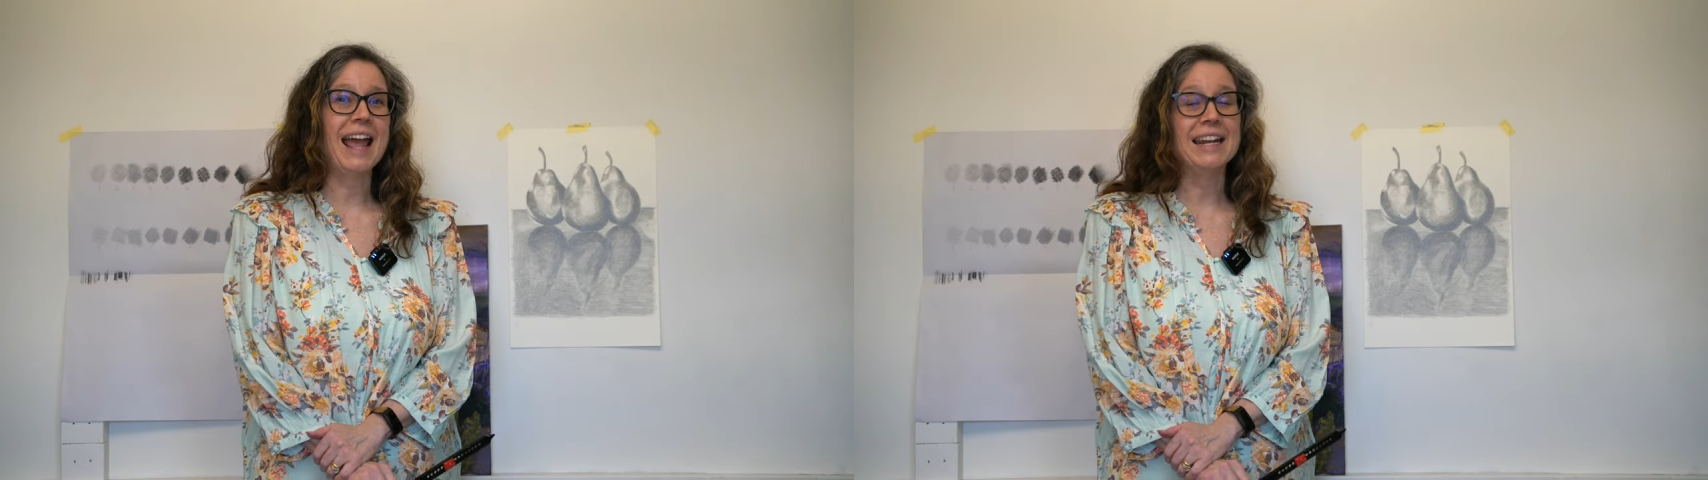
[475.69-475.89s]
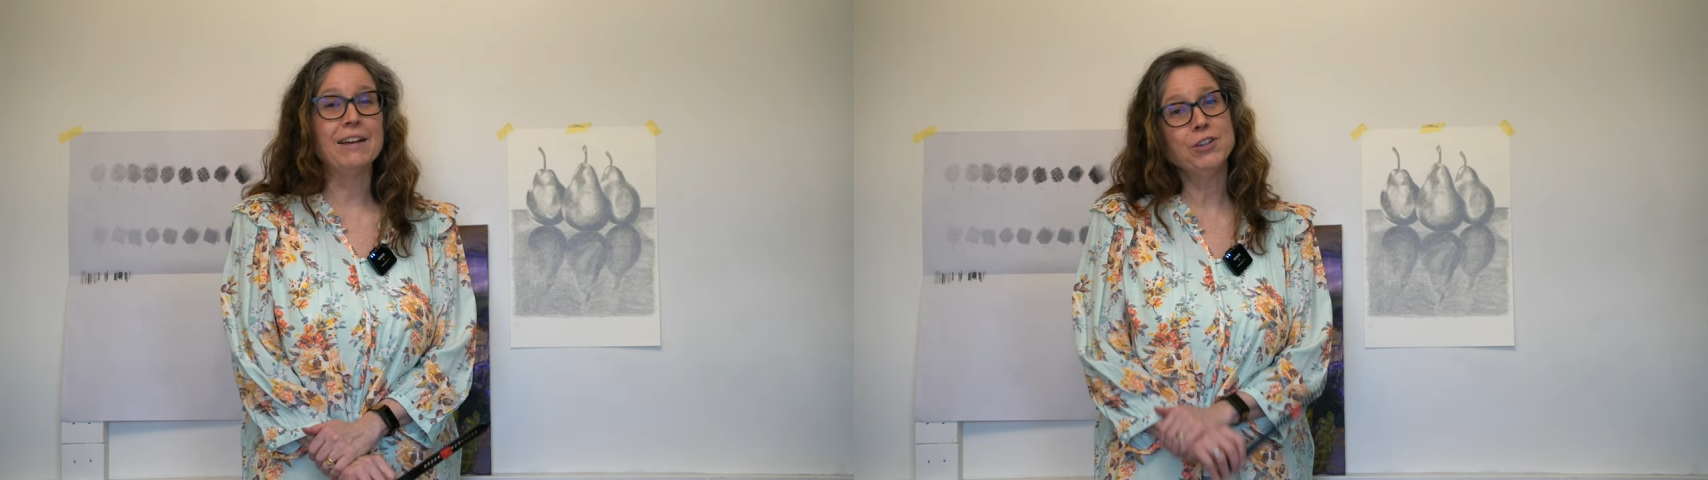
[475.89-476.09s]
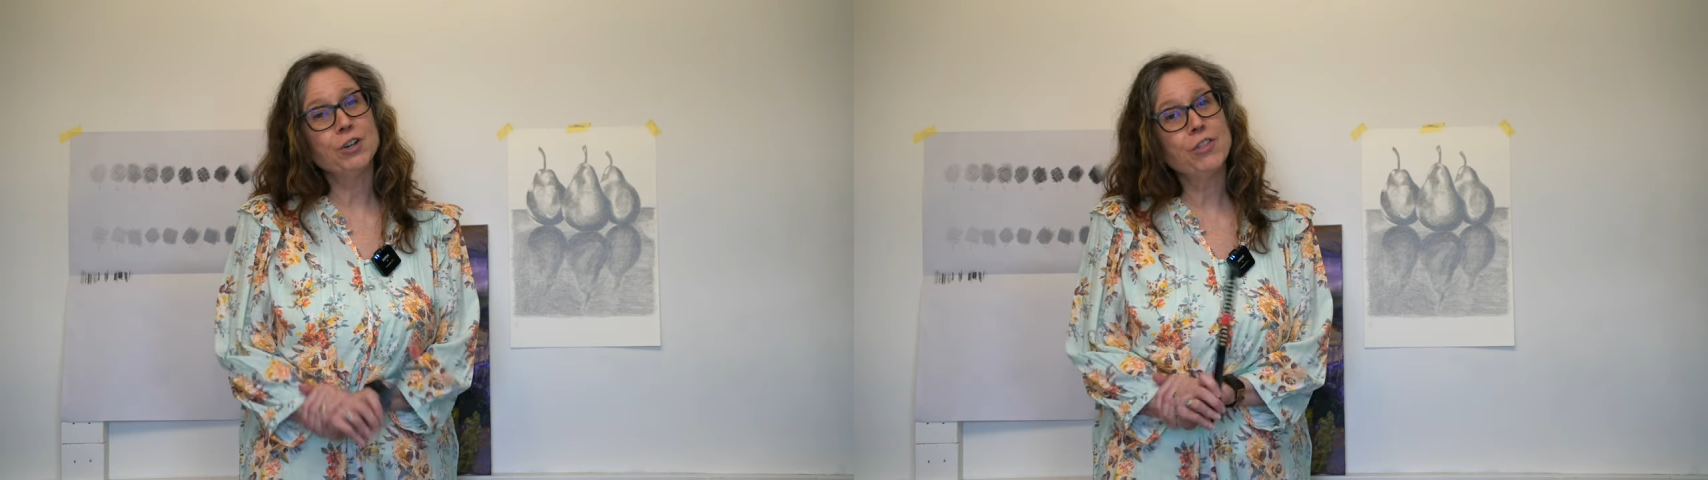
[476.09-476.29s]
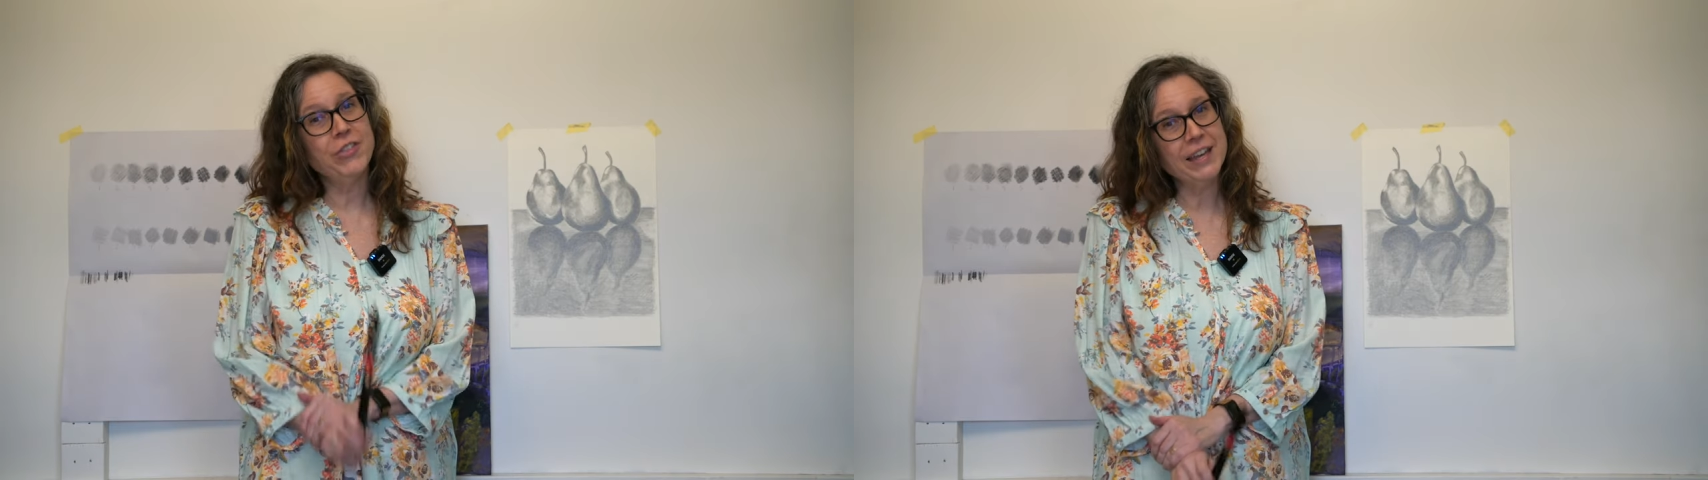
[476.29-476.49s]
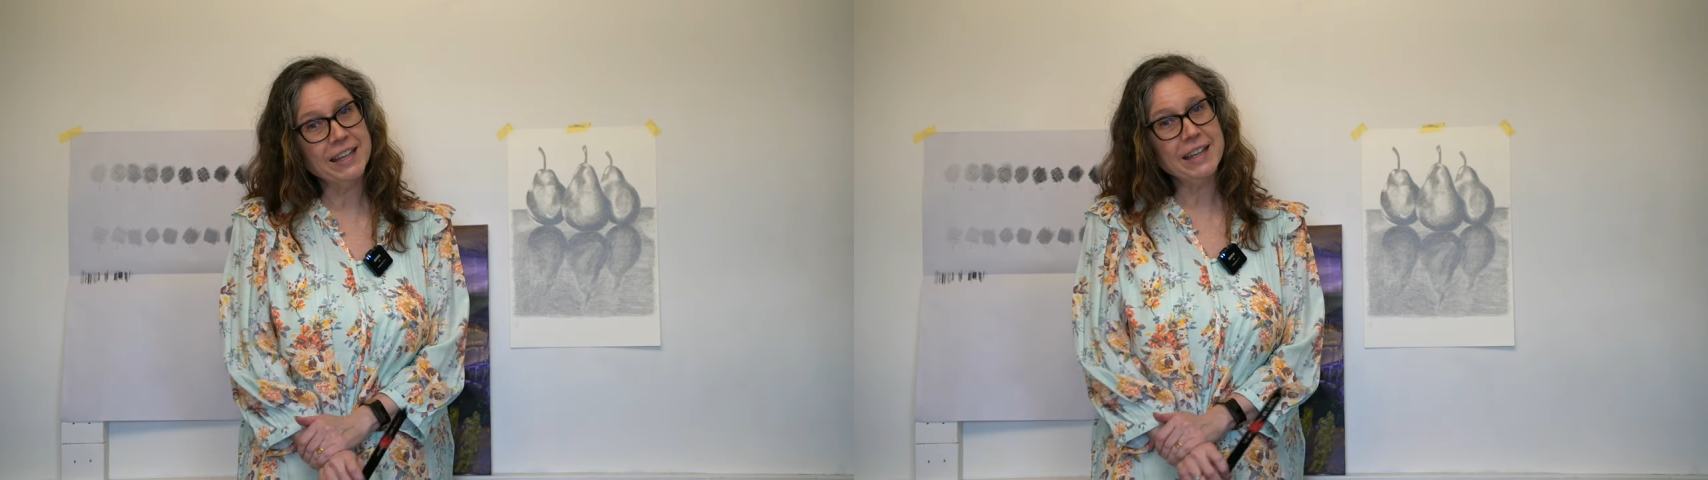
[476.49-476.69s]
And if you're
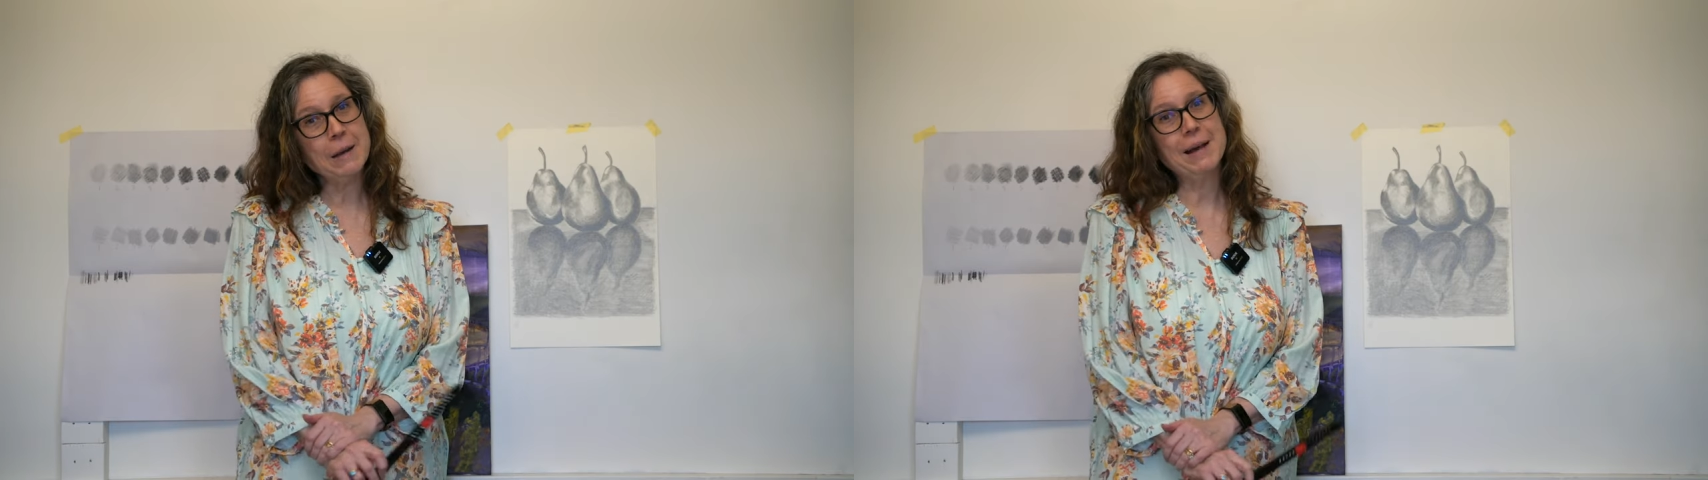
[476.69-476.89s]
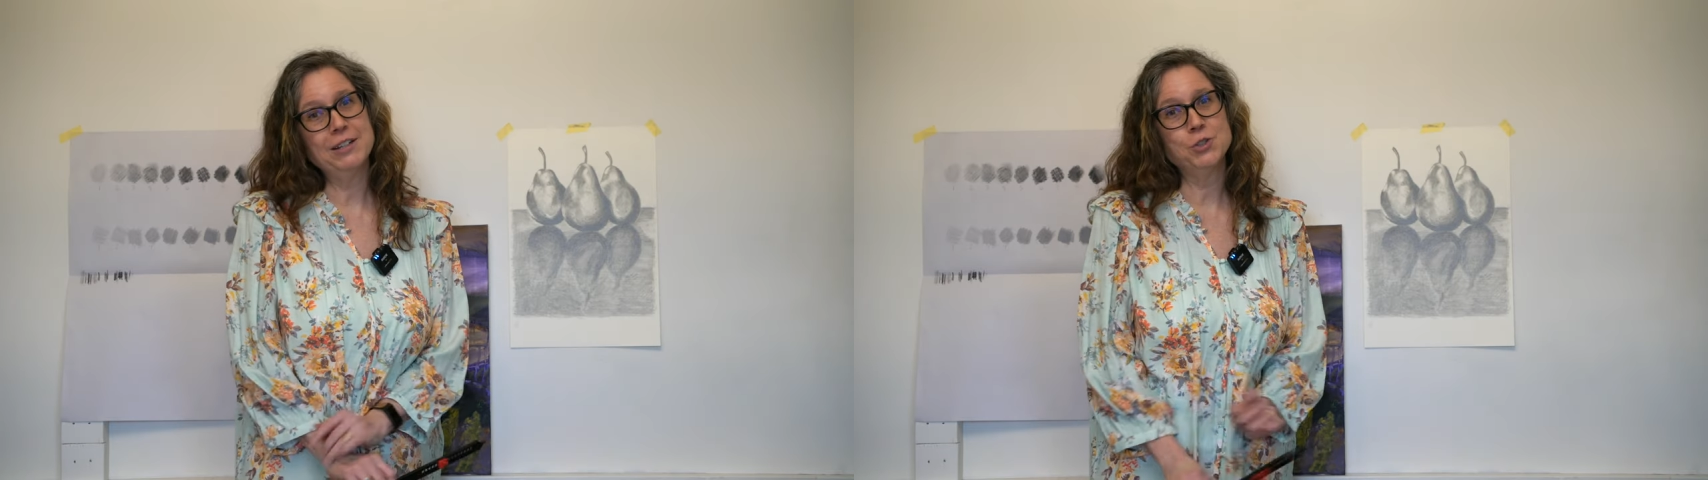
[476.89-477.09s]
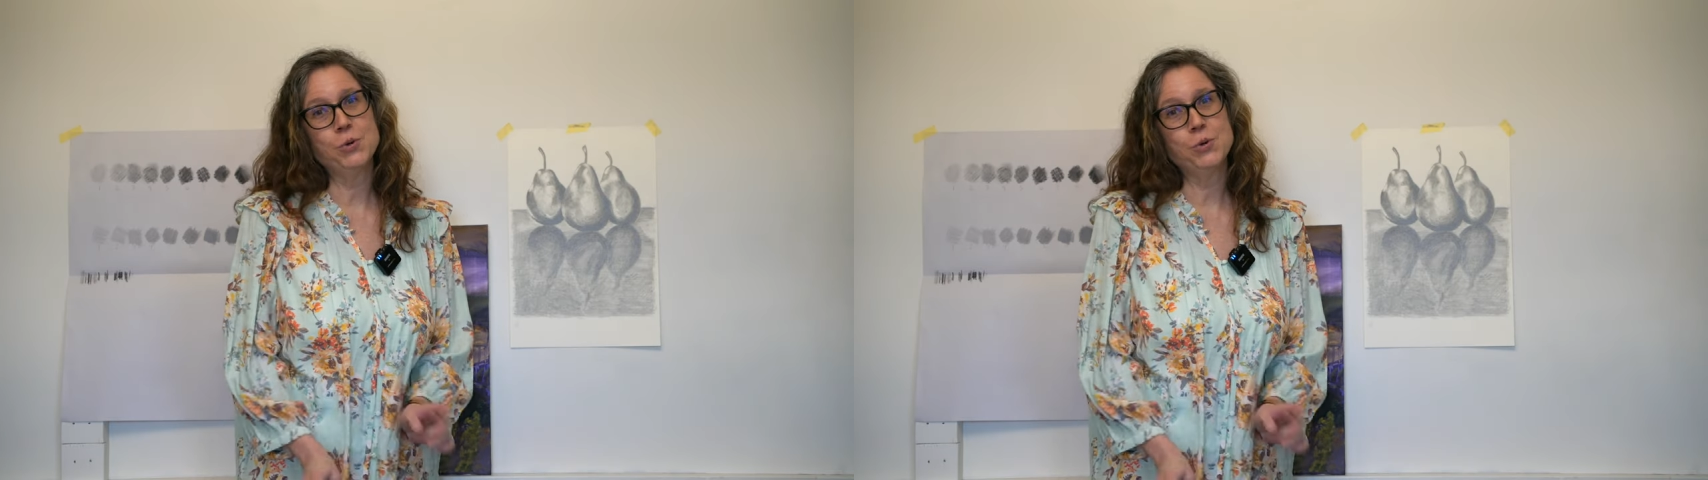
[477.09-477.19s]
thinking about